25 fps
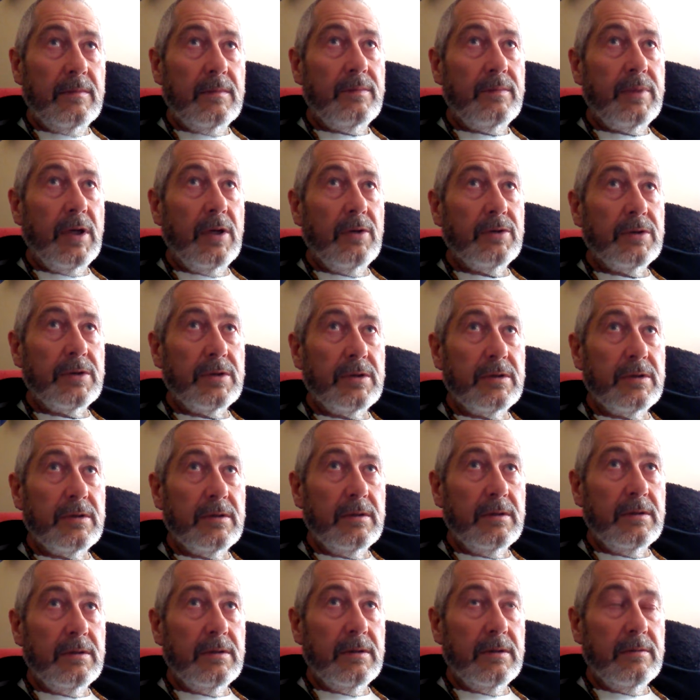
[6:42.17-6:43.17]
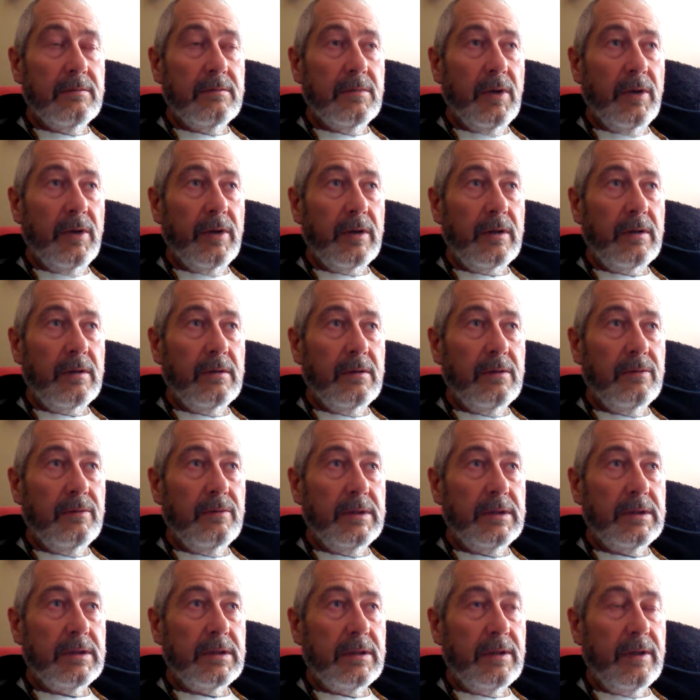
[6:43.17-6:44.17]
post the Monica
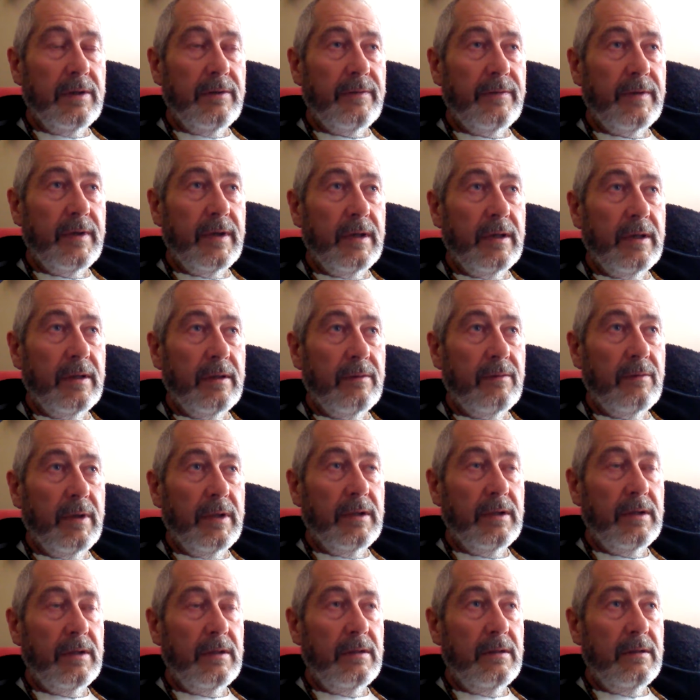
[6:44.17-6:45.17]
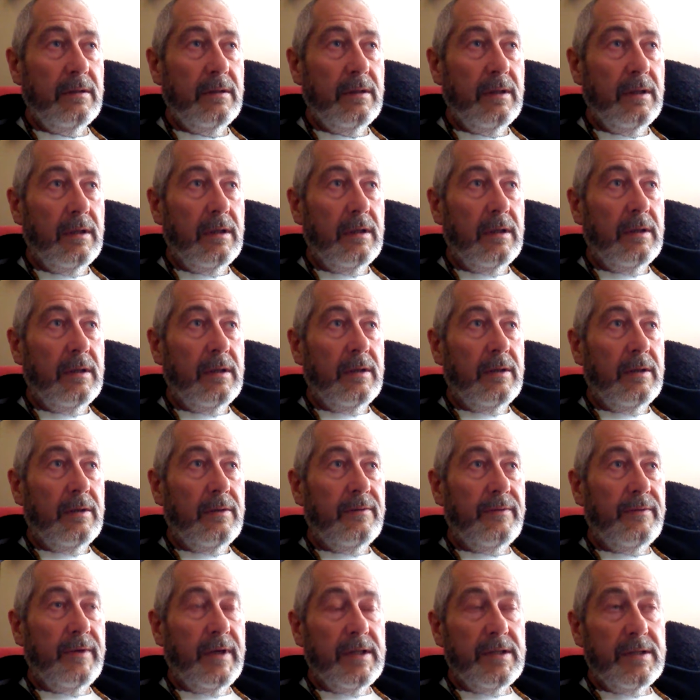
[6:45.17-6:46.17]
Lewinsky affair, when he
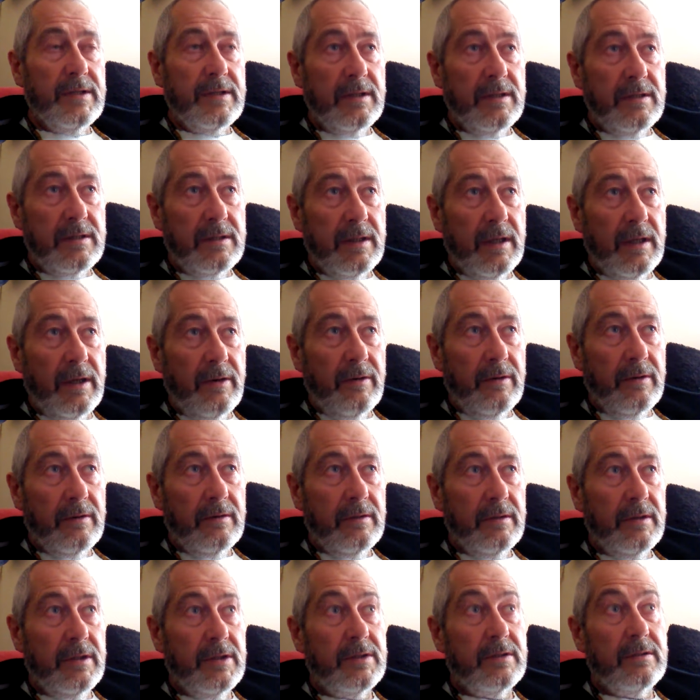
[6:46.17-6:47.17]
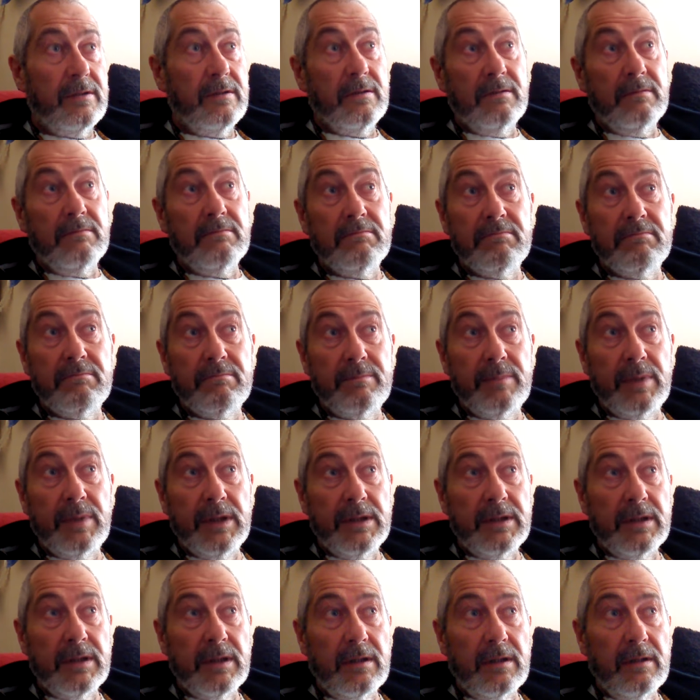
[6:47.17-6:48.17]
faced his terror, initially
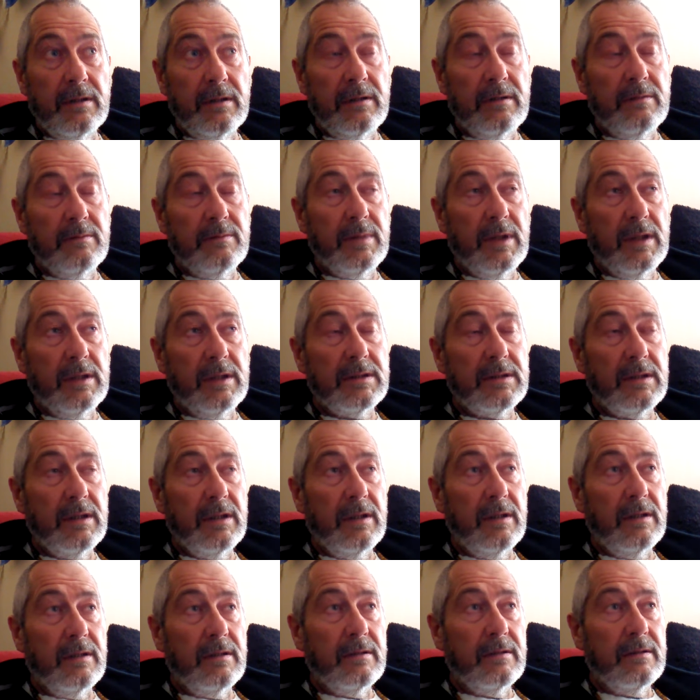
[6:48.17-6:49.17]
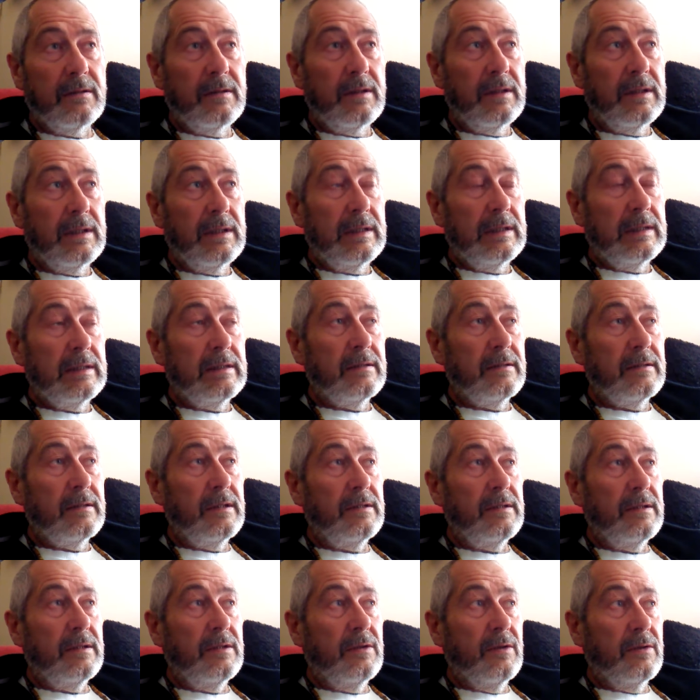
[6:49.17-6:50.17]
politically, by saying he
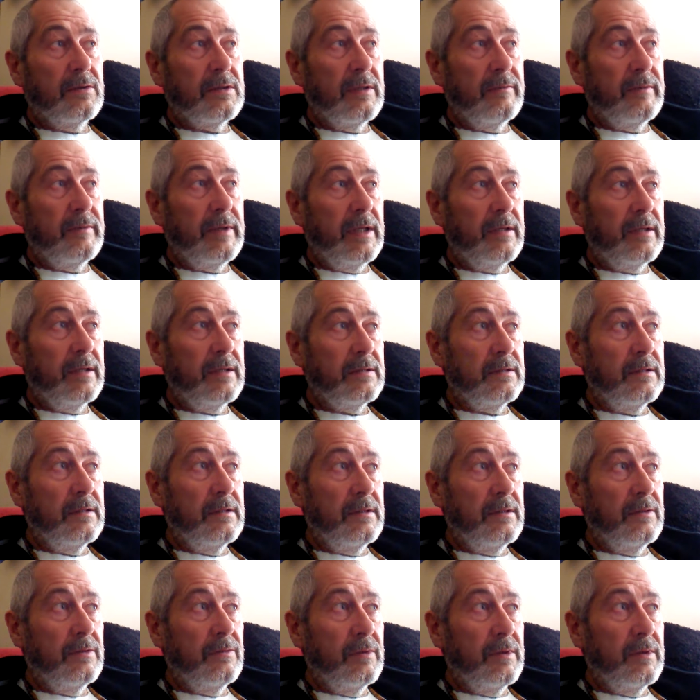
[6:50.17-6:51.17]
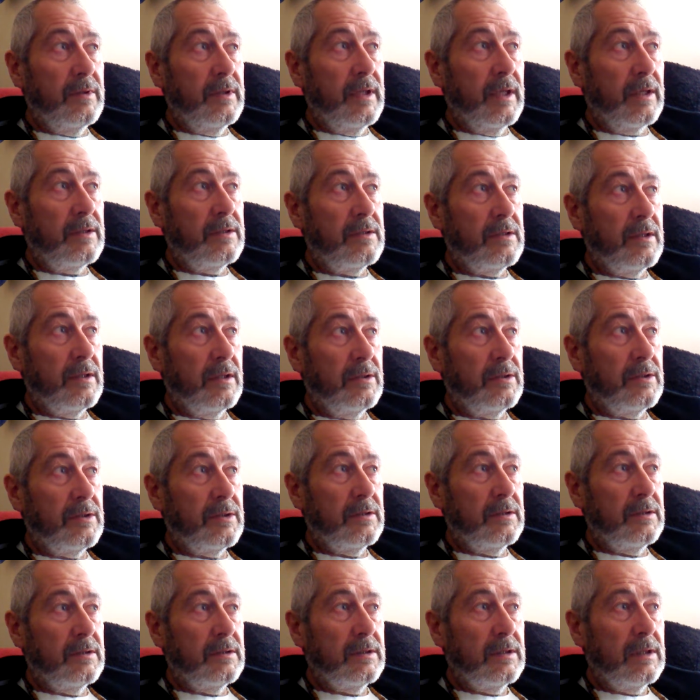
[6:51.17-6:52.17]
did not have anything to do with the
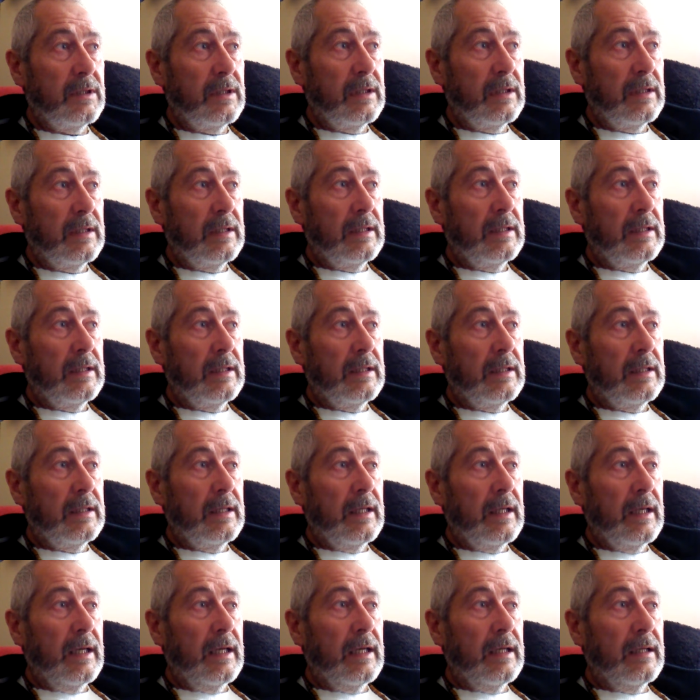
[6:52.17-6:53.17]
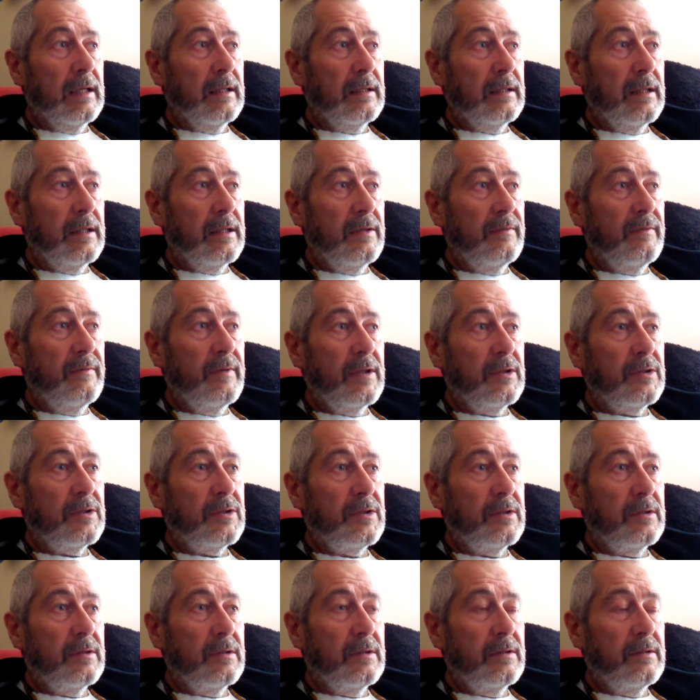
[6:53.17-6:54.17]
accusations, and then
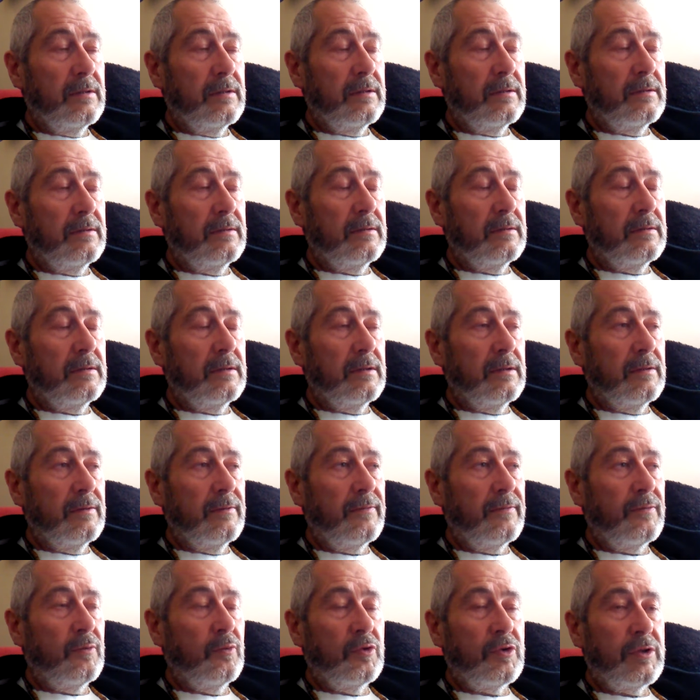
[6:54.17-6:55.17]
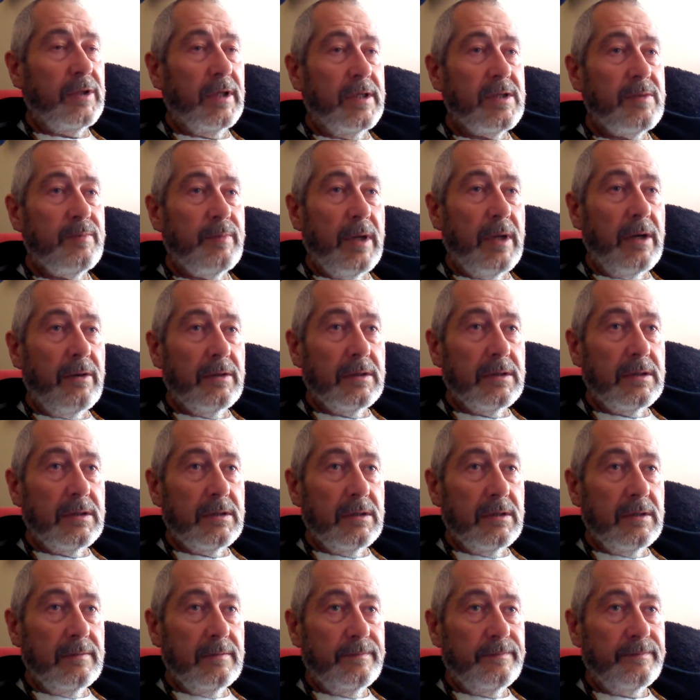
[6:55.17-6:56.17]
eventually full
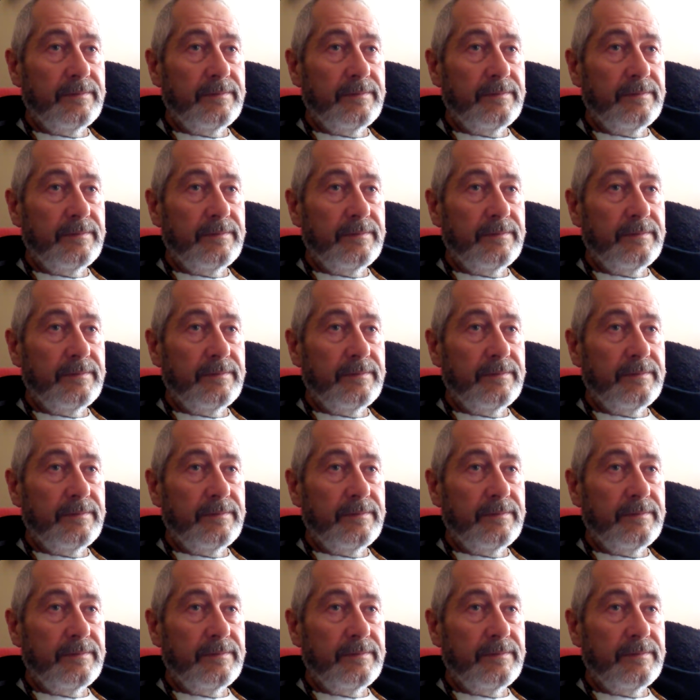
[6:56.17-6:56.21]
transparency,